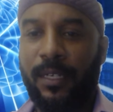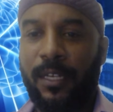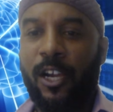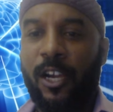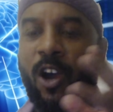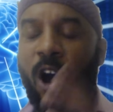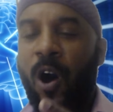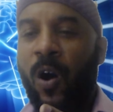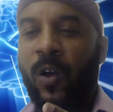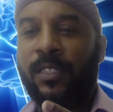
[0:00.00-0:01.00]

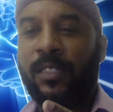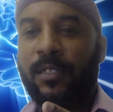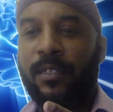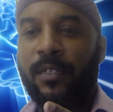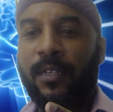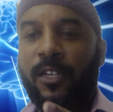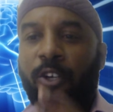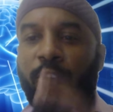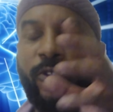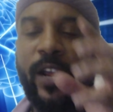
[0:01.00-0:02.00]
cause
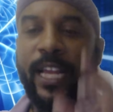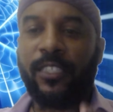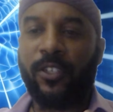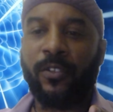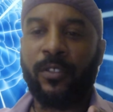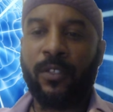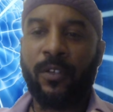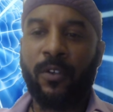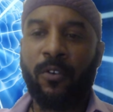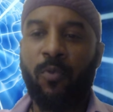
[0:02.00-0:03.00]
creatures
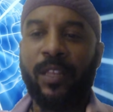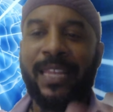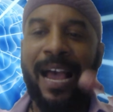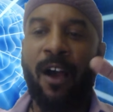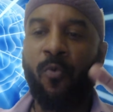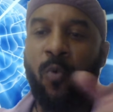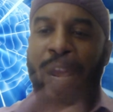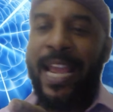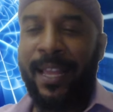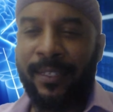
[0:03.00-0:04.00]
without
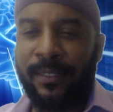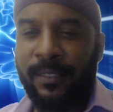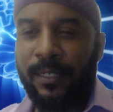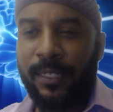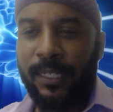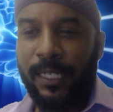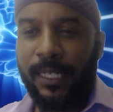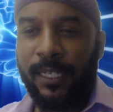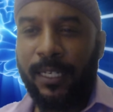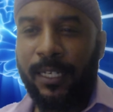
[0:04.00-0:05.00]
wings
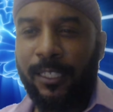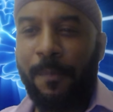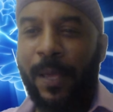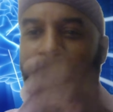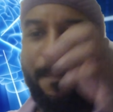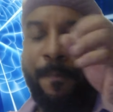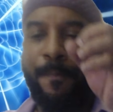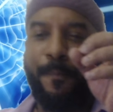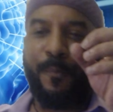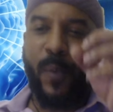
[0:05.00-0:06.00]
to be
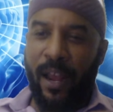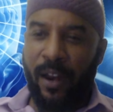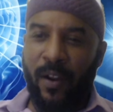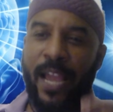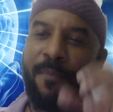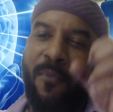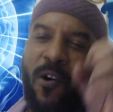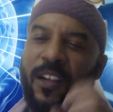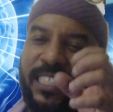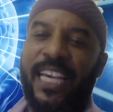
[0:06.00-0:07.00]
better and more
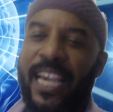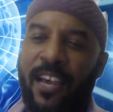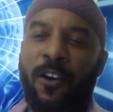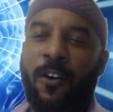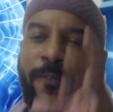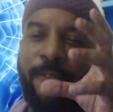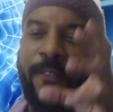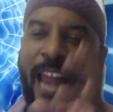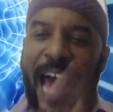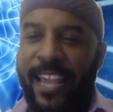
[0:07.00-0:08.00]
skilled
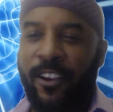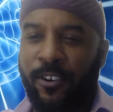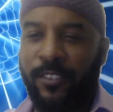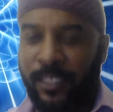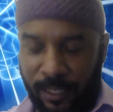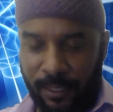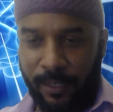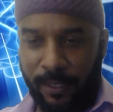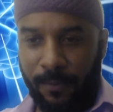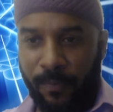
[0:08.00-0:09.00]
flyers
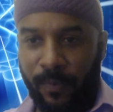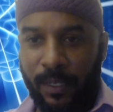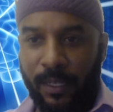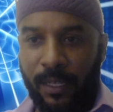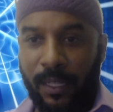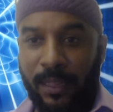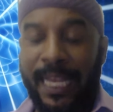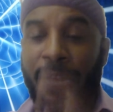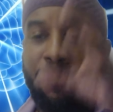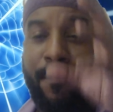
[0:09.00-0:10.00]

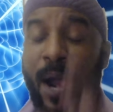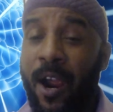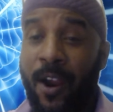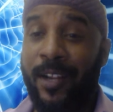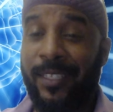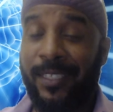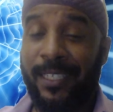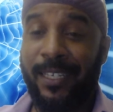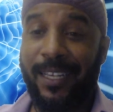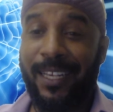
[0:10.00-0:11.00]
than birds
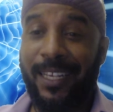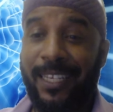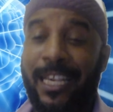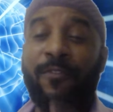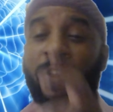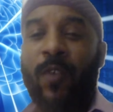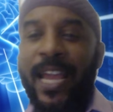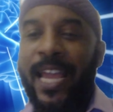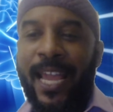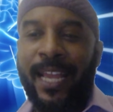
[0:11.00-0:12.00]
given
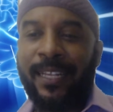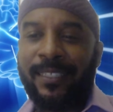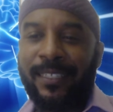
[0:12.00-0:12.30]
wings